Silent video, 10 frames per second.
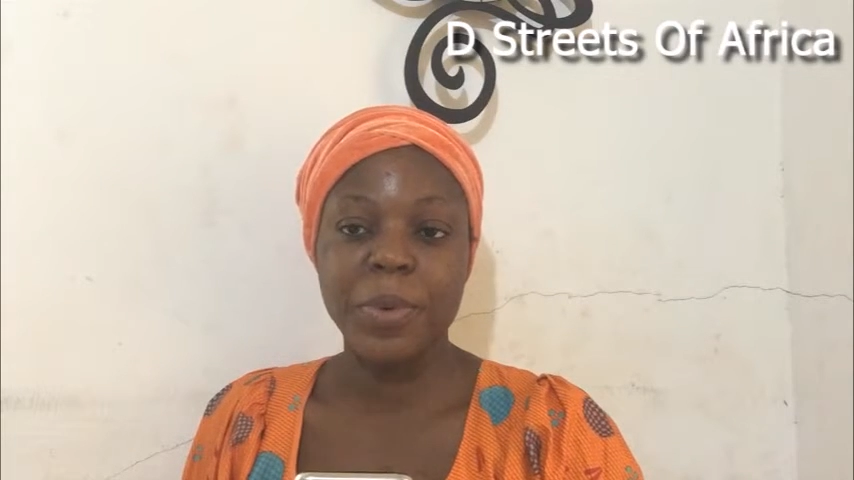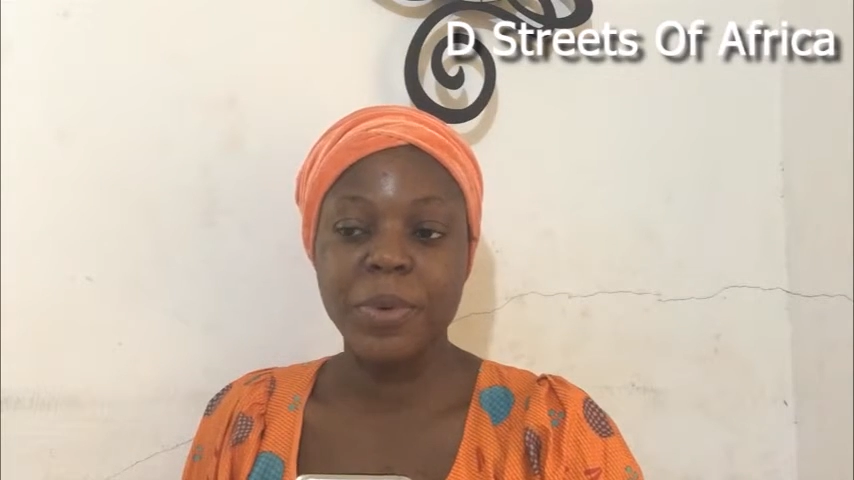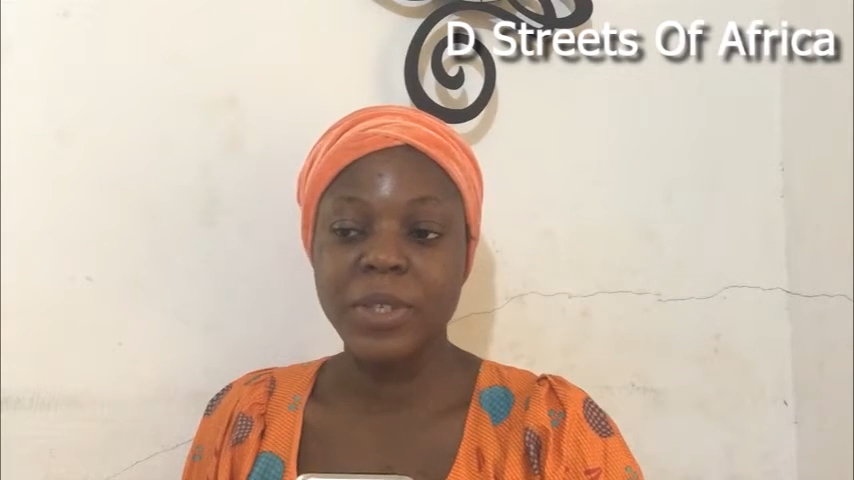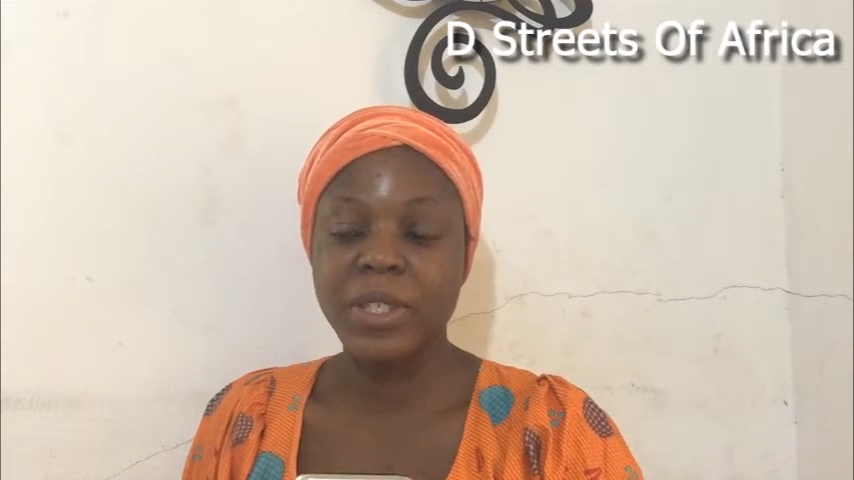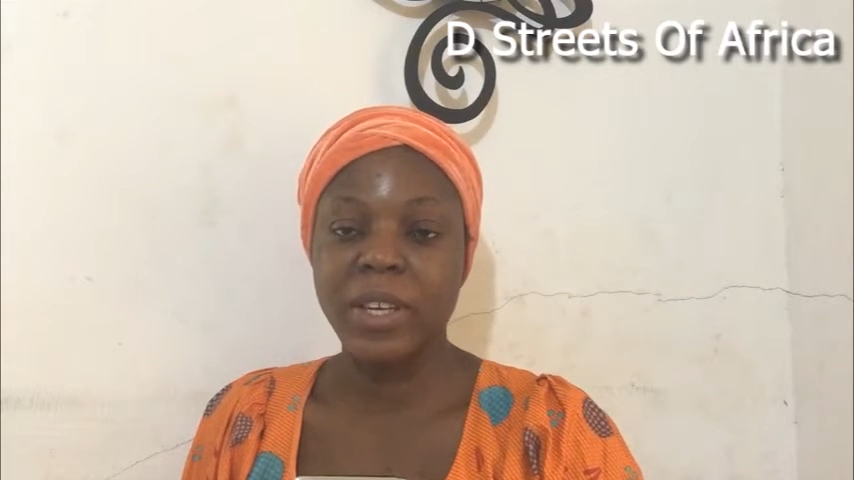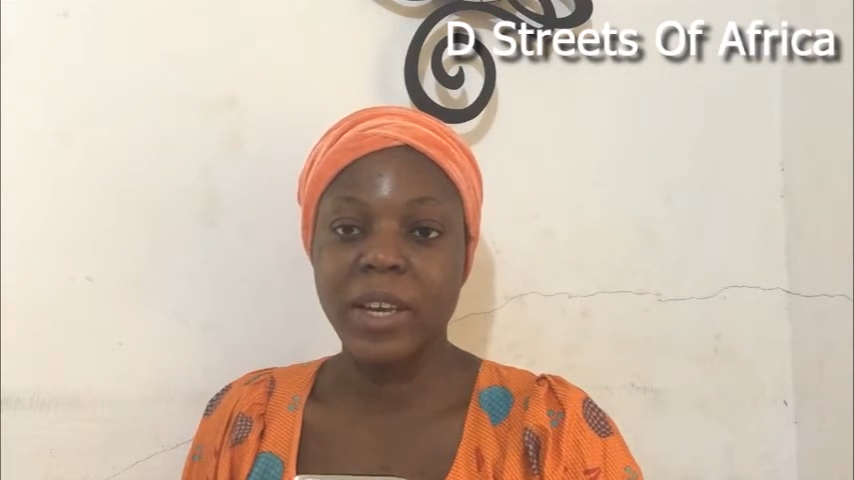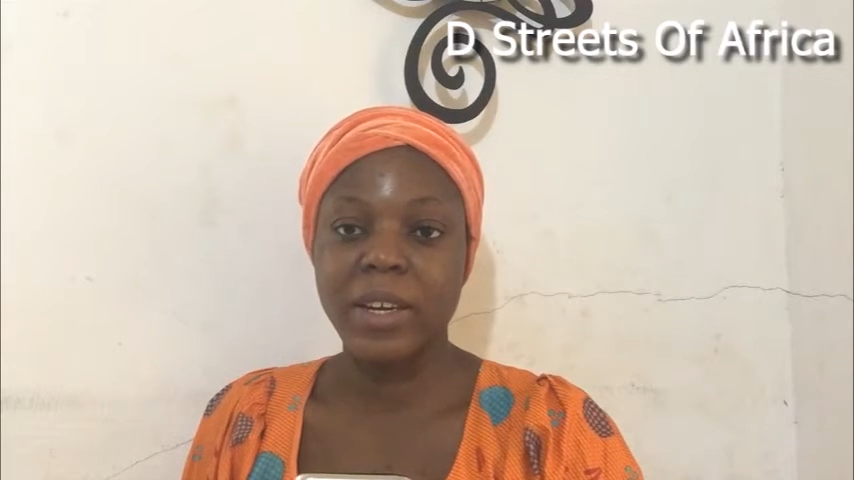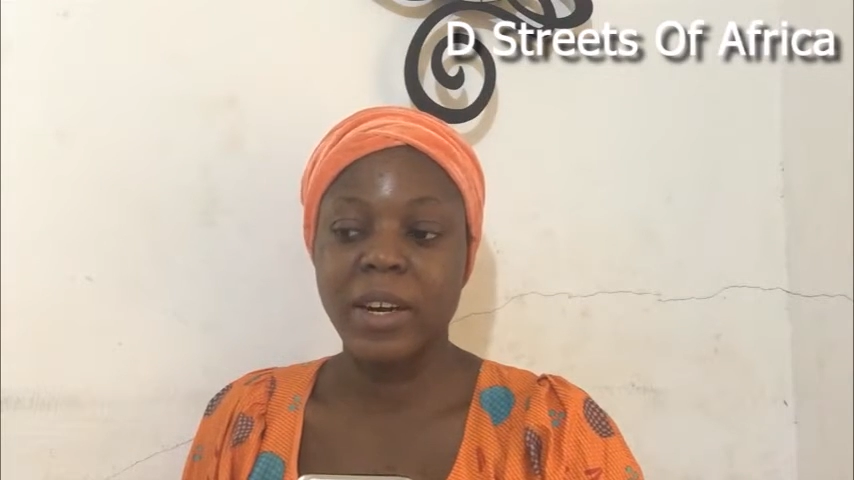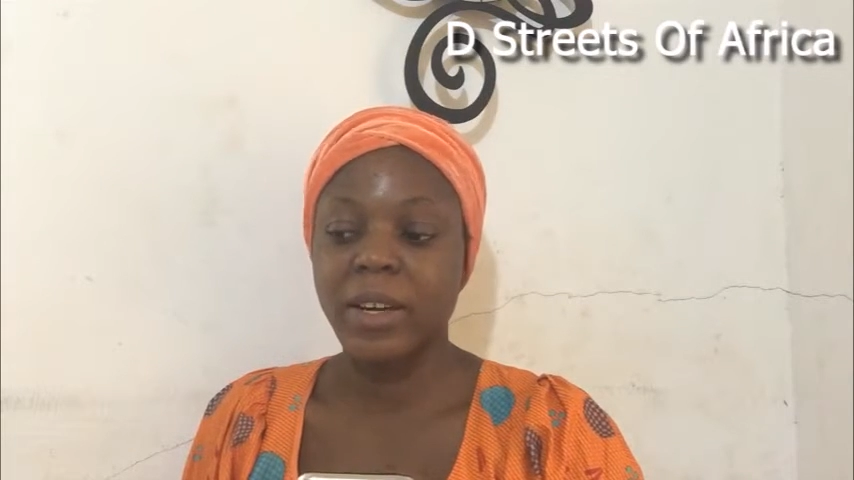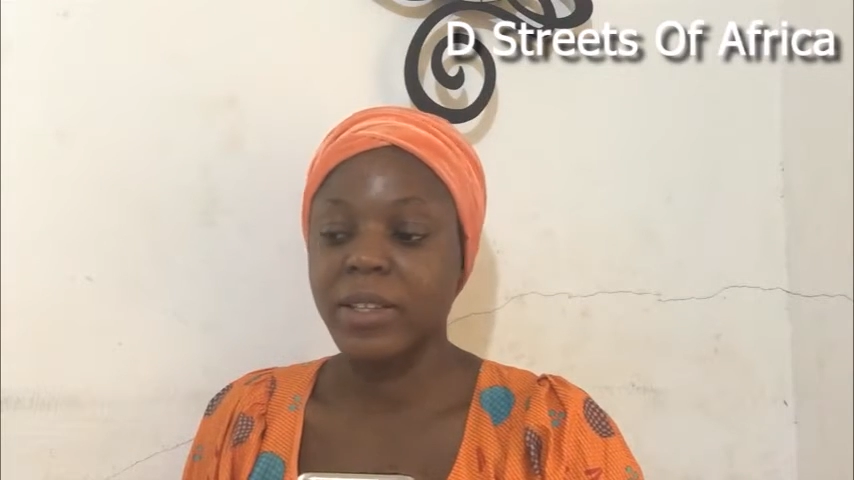who said
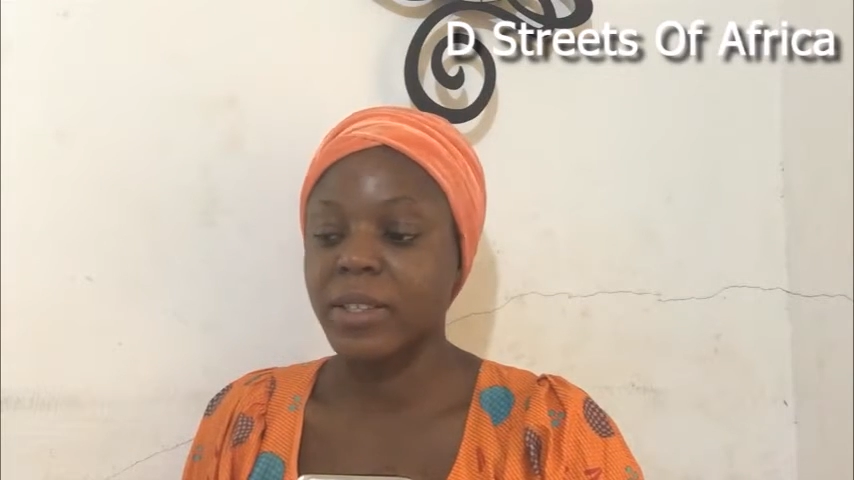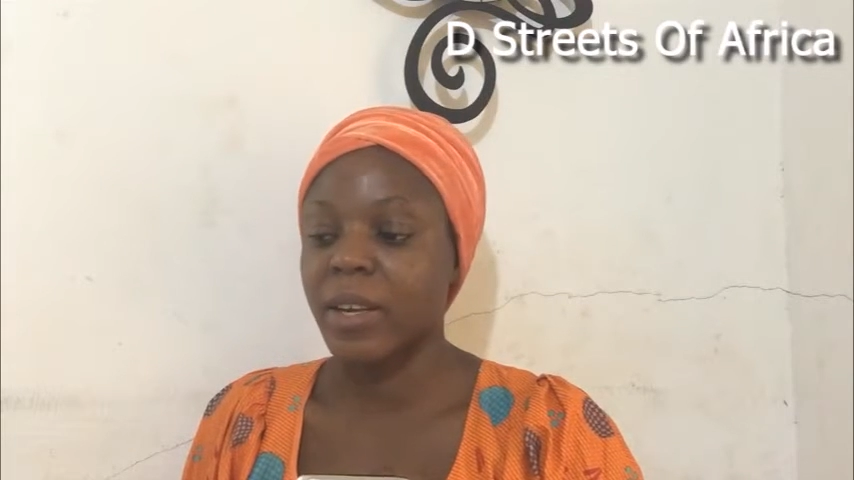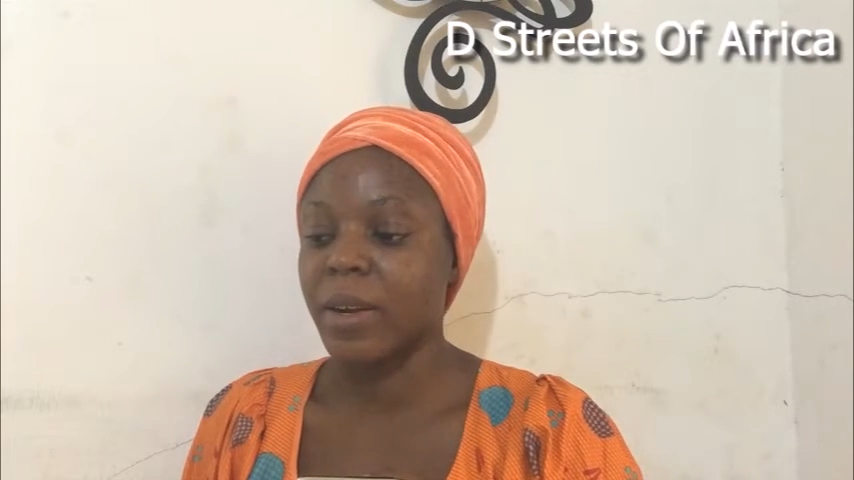that